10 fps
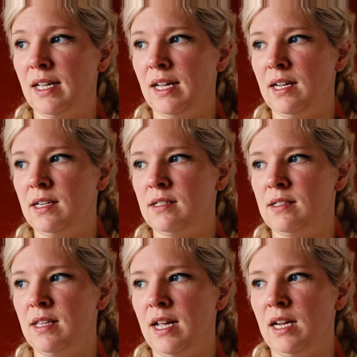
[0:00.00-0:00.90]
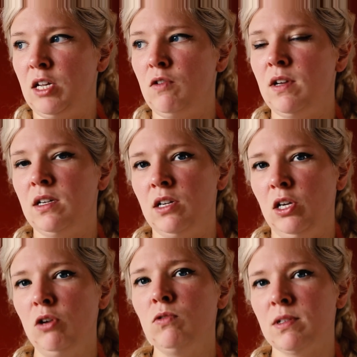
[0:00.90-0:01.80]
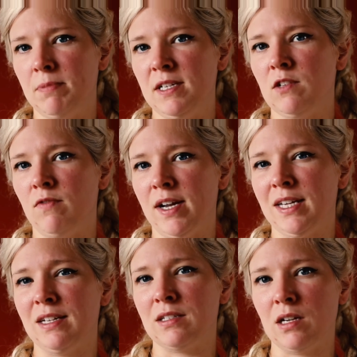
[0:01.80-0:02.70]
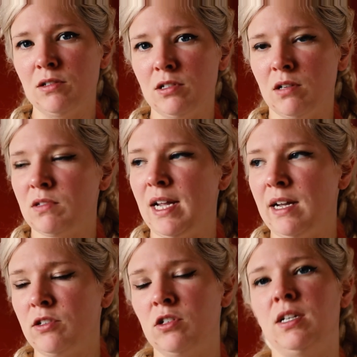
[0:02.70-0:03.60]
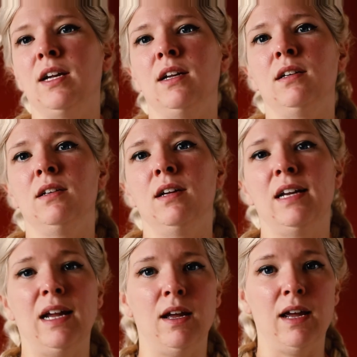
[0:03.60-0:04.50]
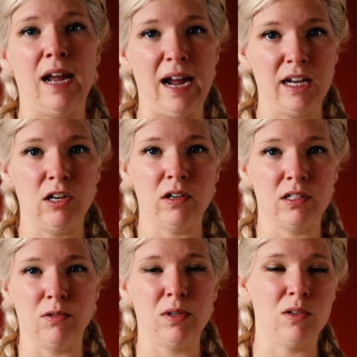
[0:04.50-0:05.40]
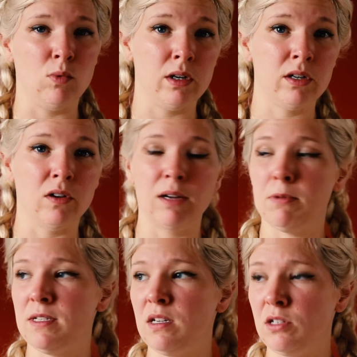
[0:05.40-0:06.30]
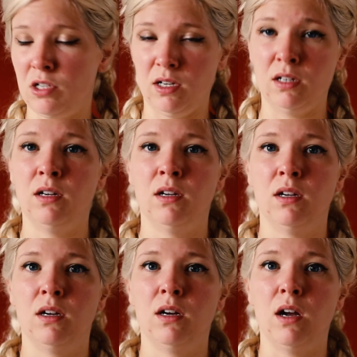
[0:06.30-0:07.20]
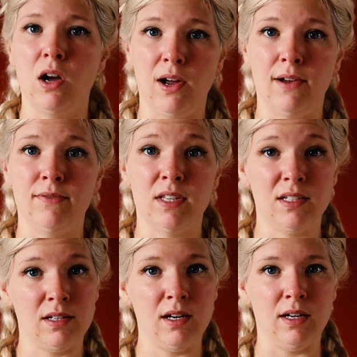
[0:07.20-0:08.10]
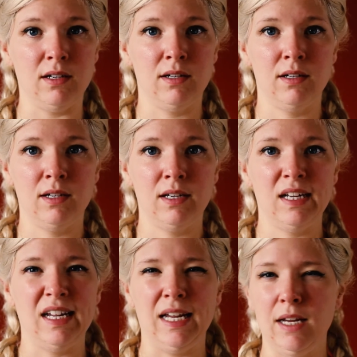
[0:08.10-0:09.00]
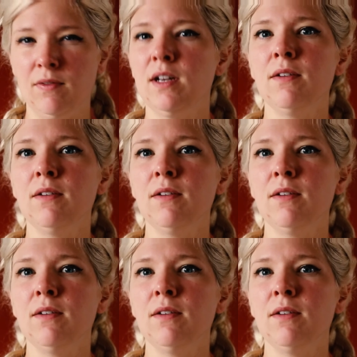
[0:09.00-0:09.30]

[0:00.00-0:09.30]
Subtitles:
is that you can use a piece of Viking sunstone to ascertain an accurate to within 1 degree position of the sun. Even